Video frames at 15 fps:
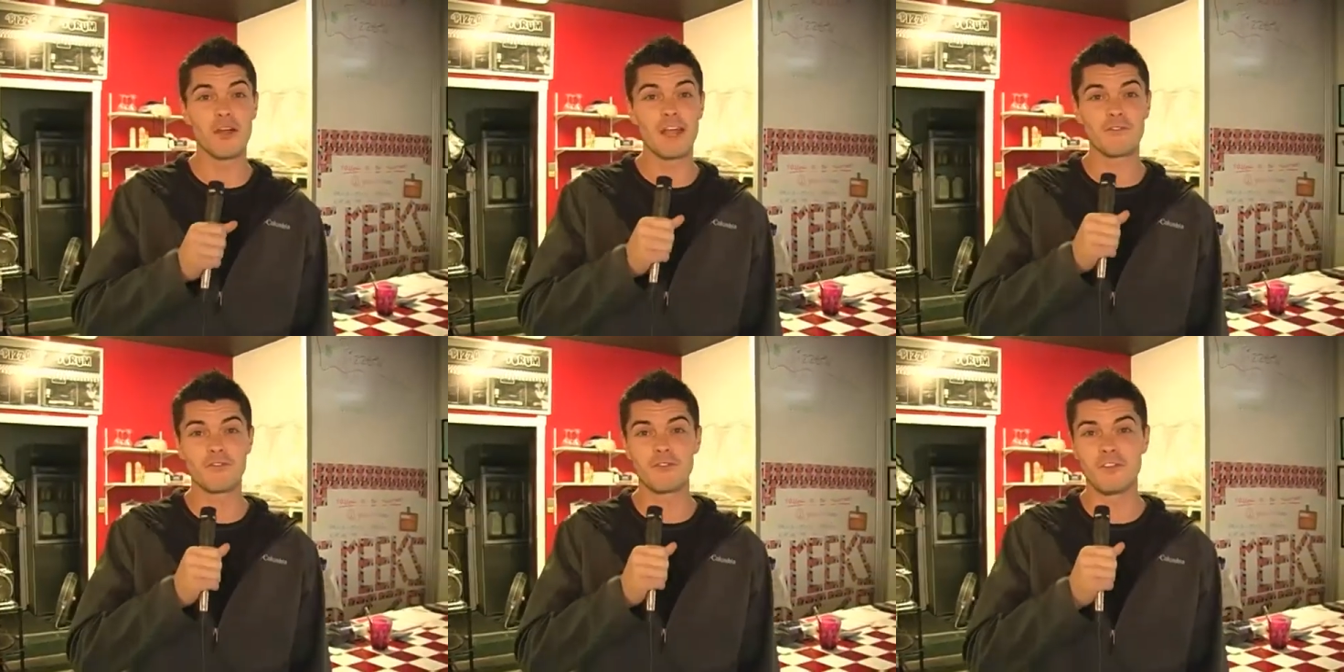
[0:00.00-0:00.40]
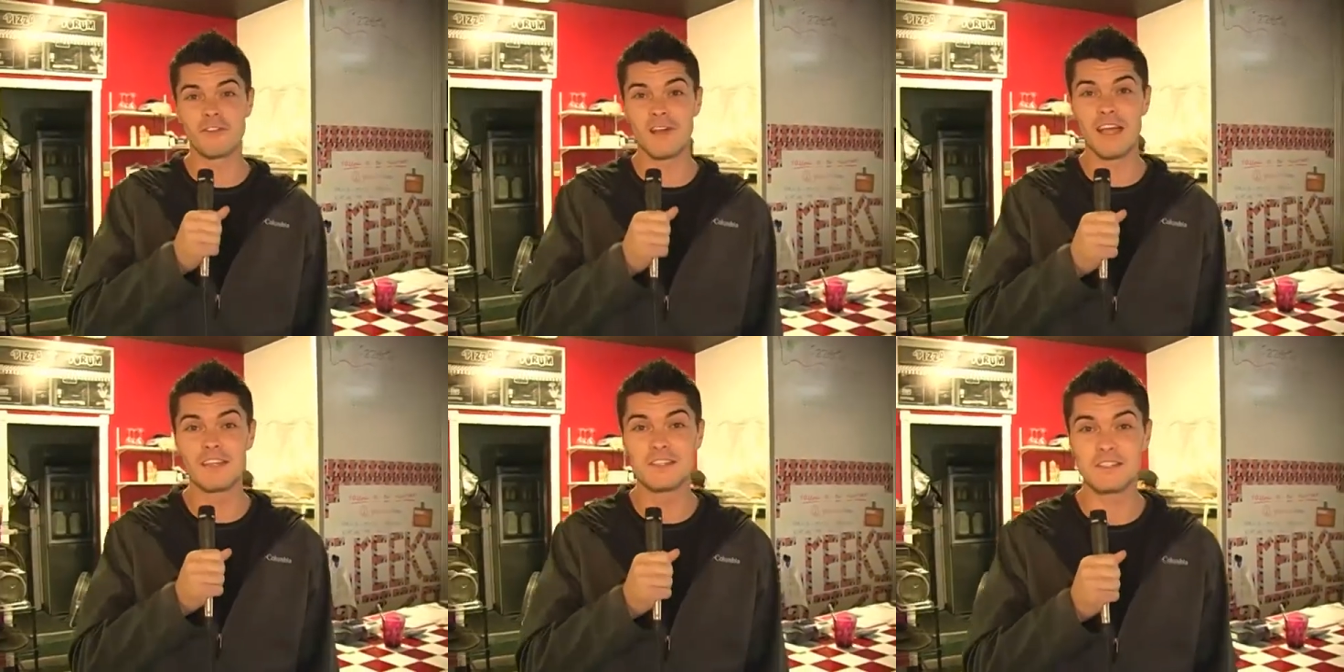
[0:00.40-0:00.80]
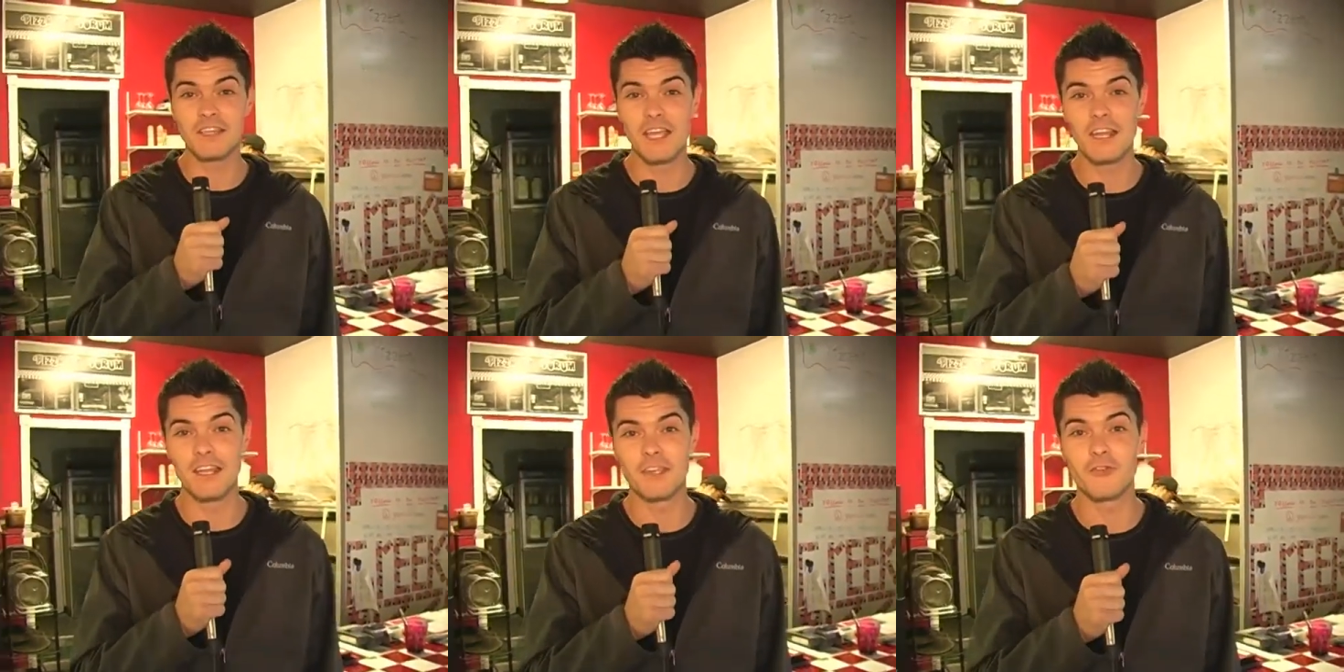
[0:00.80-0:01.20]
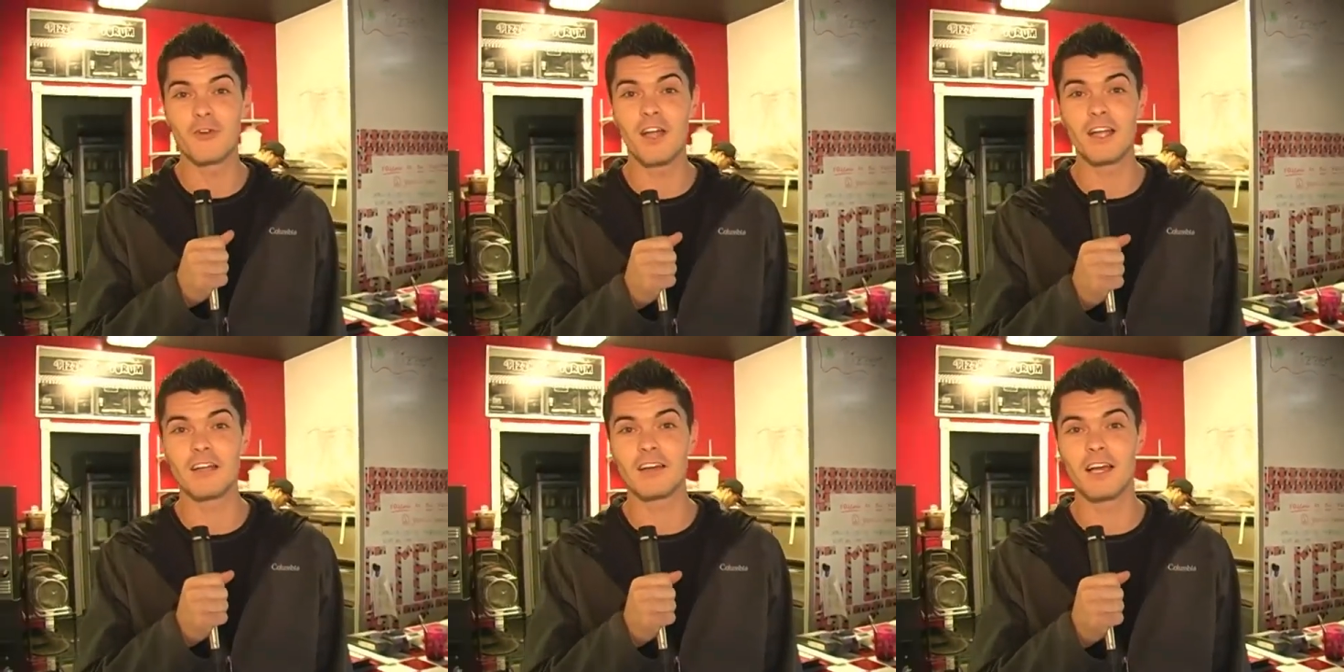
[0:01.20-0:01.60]
an afternoon of ice skating,
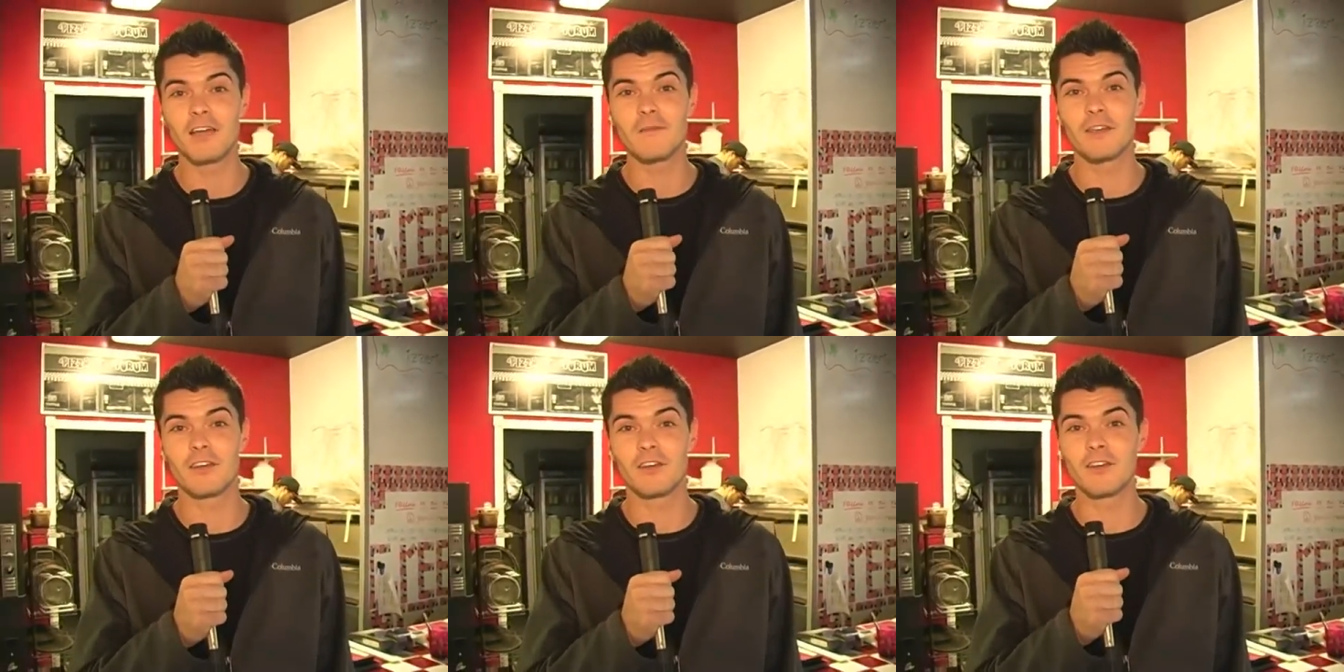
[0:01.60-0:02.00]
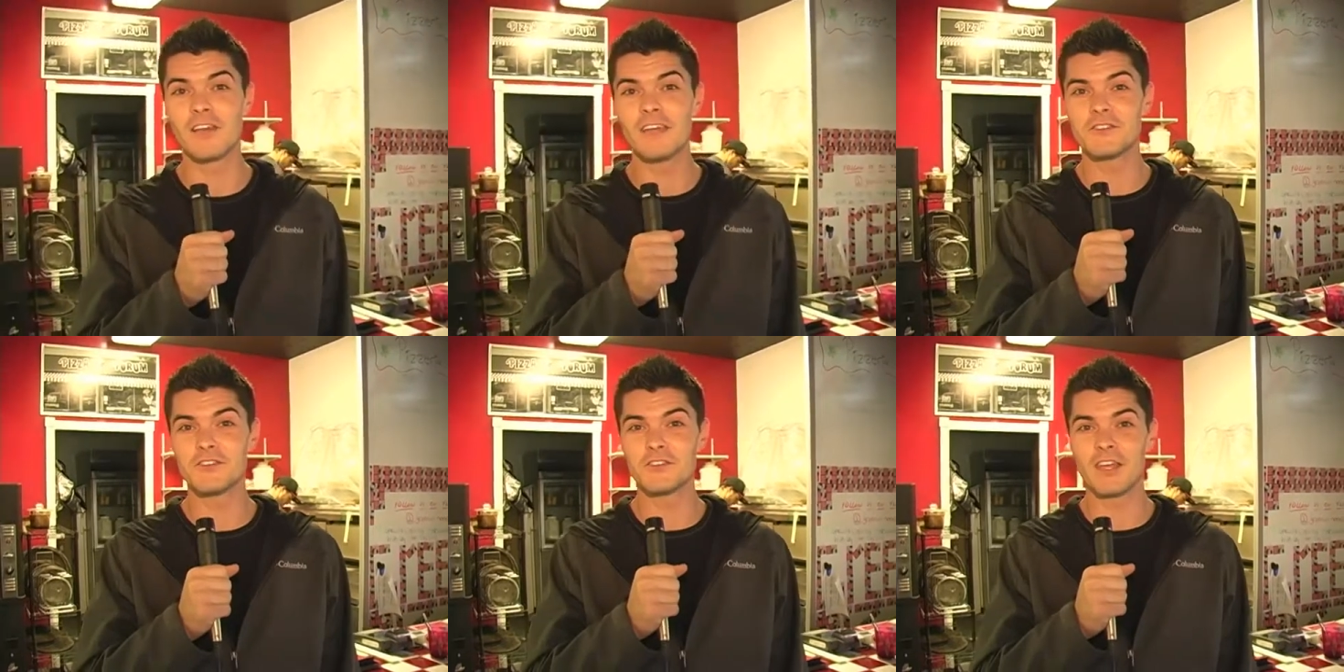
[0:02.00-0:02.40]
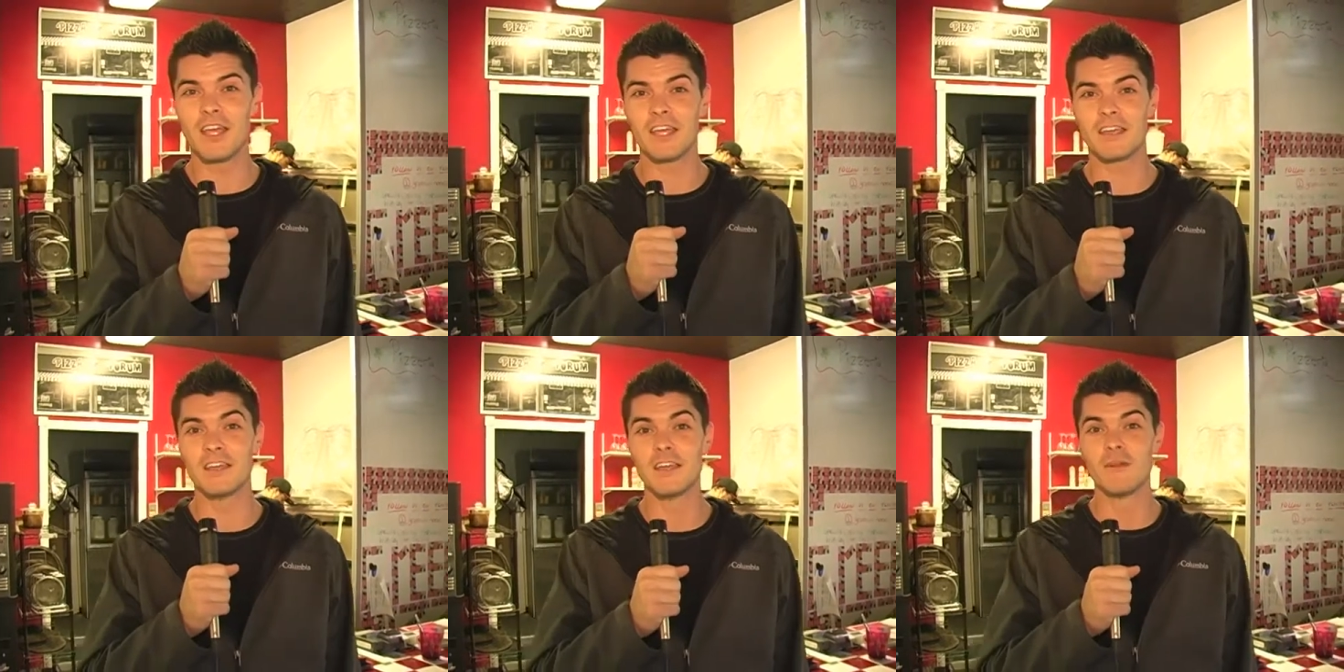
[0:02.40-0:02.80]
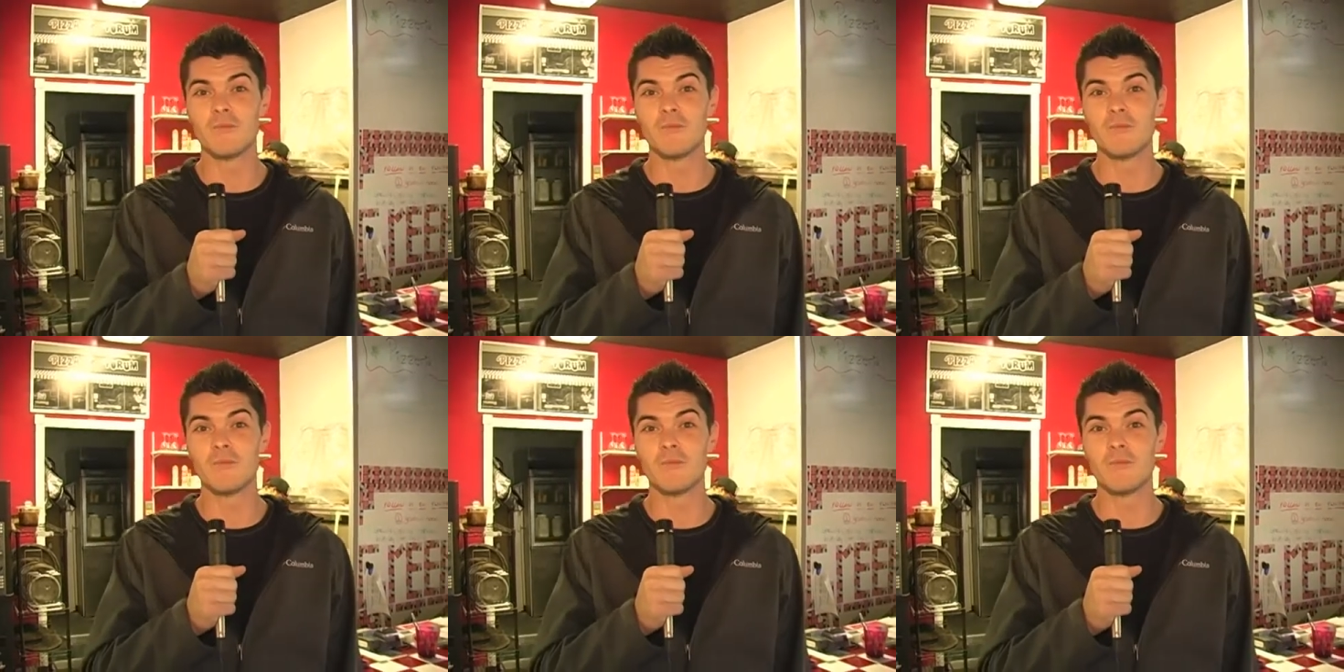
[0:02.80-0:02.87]
rock climbing, or laser tag,